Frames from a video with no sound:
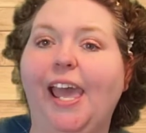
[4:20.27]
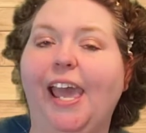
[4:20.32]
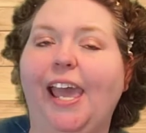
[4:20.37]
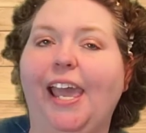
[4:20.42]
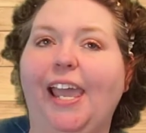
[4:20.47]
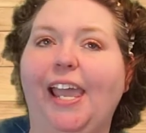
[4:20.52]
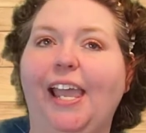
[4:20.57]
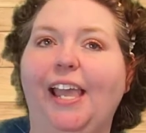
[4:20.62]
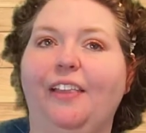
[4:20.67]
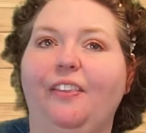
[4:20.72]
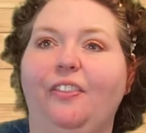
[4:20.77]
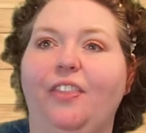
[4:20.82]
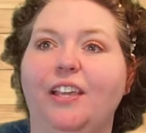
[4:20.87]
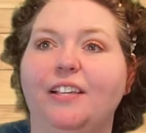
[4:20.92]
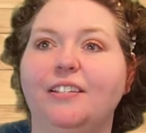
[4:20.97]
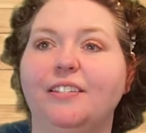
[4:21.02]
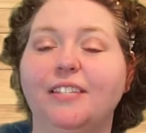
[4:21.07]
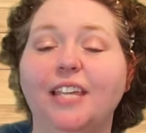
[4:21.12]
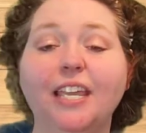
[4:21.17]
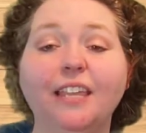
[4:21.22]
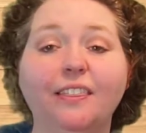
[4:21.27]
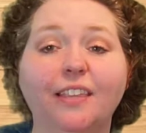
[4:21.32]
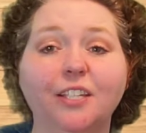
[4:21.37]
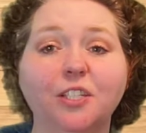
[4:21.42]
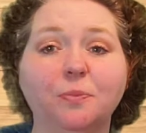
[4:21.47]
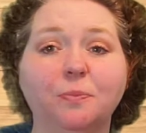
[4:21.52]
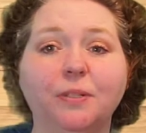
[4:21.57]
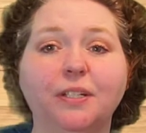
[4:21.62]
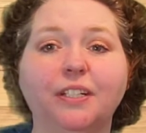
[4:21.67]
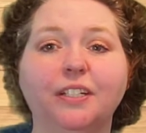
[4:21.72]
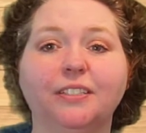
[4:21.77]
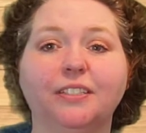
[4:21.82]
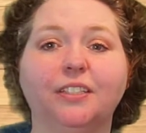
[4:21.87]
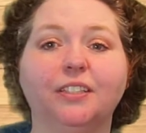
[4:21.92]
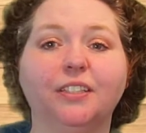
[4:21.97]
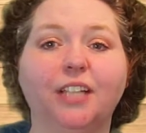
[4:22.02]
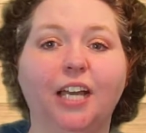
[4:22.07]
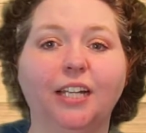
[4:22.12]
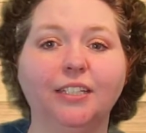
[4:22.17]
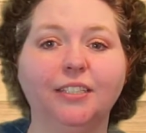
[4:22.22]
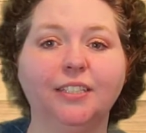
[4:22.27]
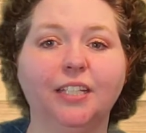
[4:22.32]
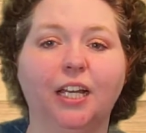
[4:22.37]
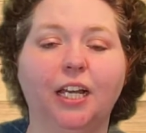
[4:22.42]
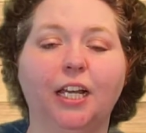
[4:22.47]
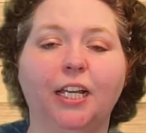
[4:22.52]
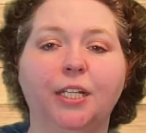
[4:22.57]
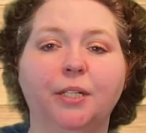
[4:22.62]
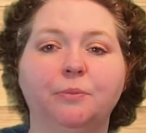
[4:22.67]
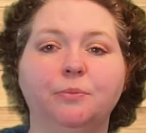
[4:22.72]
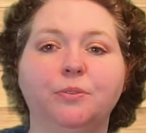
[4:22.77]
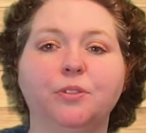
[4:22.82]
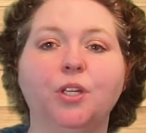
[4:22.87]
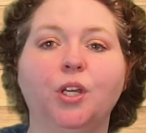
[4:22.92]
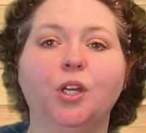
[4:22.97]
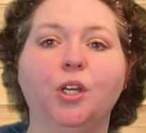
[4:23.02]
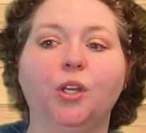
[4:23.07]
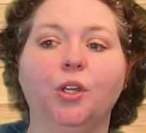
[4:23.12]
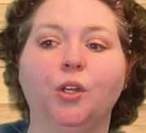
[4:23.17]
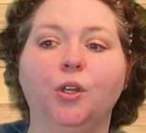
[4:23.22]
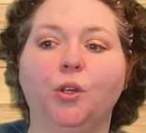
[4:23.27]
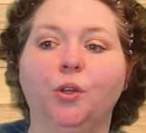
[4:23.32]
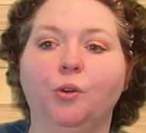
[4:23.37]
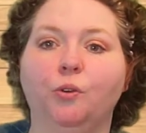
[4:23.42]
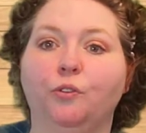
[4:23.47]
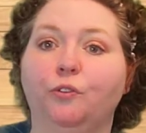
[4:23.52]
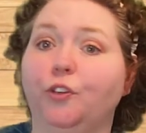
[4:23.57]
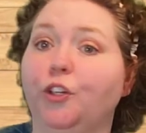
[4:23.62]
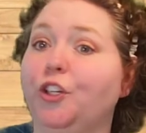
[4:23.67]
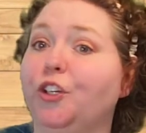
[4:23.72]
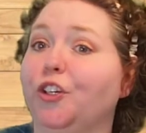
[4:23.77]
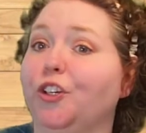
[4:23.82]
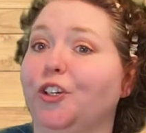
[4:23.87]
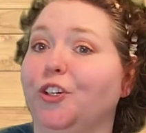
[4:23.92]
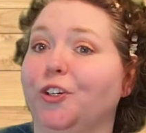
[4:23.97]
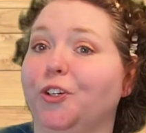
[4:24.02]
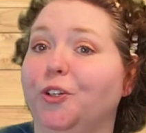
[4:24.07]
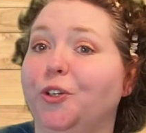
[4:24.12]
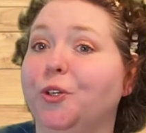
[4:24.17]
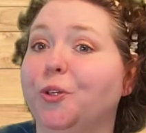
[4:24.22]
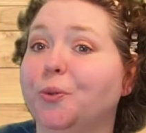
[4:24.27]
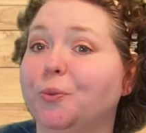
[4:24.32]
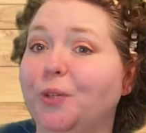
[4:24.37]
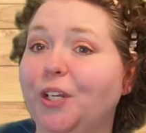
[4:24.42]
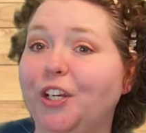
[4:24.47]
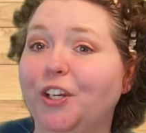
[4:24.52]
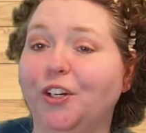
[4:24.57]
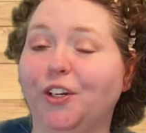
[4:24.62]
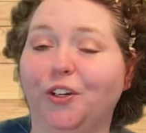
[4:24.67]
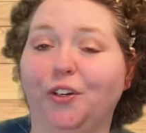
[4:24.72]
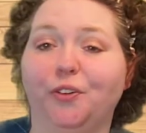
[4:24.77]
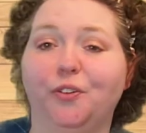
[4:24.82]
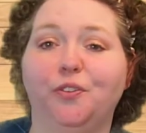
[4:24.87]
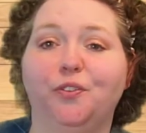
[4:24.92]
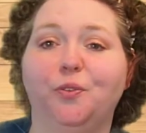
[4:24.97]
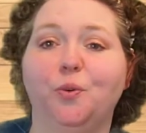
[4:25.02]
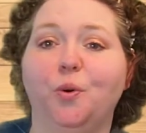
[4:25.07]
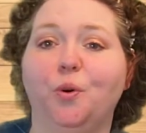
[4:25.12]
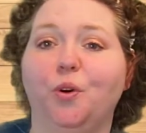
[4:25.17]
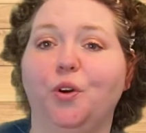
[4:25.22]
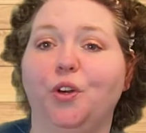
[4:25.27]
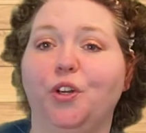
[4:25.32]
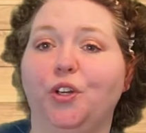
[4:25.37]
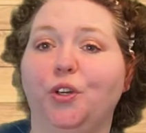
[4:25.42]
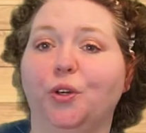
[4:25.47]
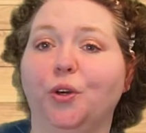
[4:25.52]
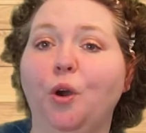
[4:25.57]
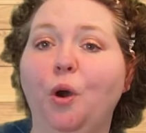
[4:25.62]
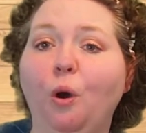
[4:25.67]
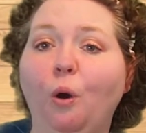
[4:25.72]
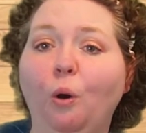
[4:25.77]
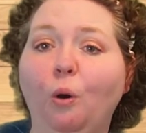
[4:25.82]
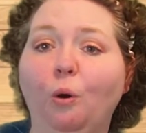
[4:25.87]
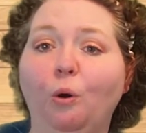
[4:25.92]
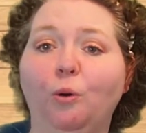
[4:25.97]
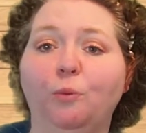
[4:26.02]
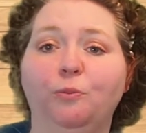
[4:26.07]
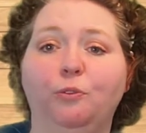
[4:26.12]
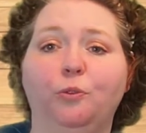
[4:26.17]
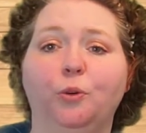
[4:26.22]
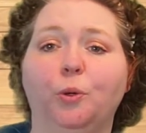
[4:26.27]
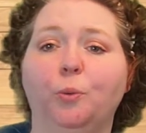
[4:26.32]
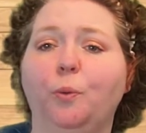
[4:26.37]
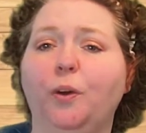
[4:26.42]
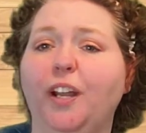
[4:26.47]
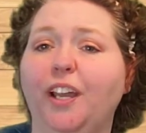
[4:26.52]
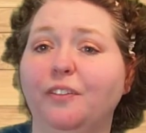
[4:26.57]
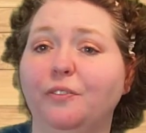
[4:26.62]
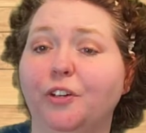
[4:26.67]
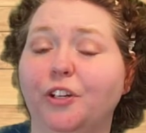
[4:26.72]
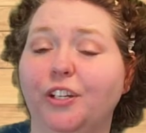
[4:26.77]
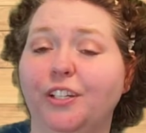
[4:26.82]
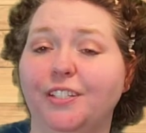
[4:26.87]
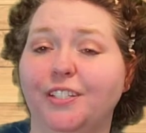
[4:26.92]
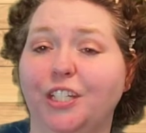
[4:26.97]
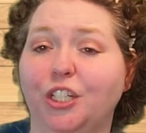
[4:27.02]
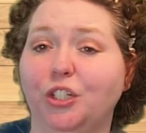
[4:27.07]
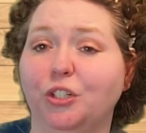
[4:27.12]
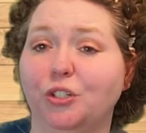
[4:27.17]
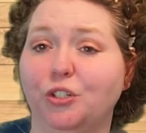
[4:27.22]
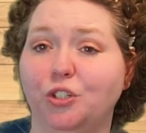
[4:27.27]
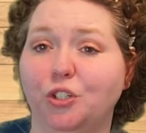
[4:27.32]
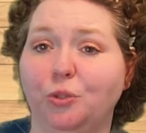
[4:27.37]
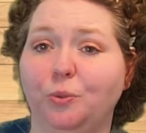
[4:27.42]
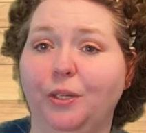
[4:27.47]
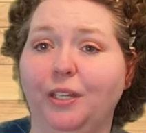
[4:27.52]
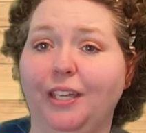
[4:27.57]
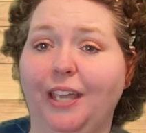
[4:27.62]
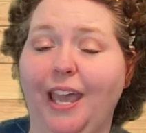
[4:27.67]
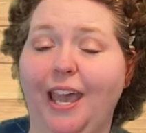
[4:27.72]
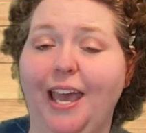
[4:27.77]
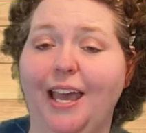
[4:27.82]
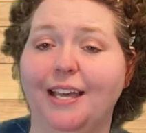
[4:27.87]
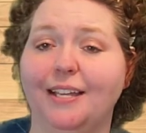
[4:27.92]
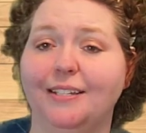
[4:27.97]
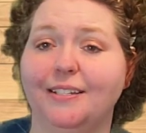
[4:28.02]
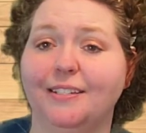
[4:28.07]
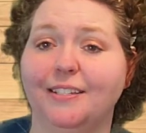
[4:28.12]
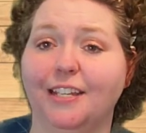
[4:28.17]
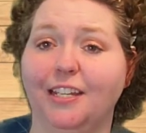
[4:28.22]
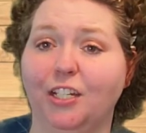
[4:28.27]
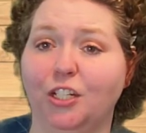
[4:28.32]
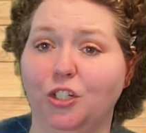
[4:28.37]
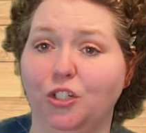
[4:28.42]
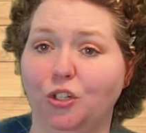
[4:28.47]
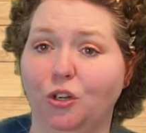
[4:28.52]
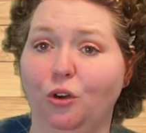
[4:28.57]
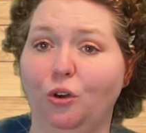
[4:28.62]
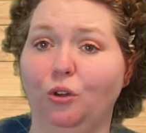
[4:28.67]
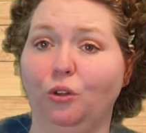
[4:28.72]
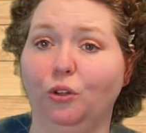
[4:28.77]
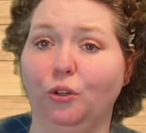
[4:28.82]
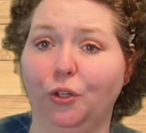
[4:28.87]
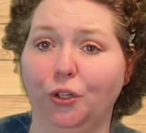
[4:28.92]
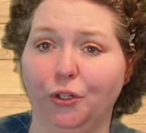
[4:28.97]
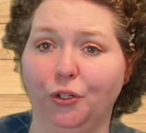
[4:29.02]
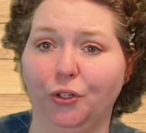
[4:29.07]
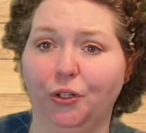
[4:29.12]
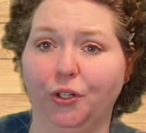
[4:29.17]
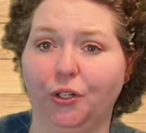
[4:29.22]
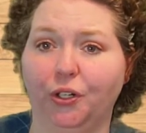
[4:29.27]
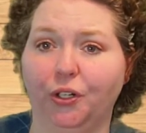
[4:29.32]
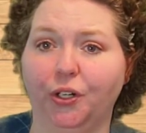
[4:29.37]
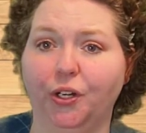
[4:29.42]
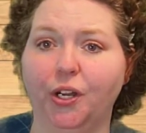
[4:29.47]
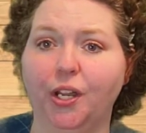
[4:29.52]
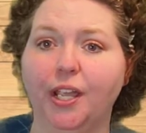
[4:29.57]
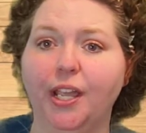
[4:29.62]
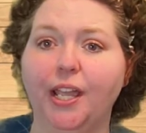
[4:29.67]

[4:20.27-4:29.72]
And they say this because a lot of times, for your career, for your home, for whatever it is that you're doing as an adult learner,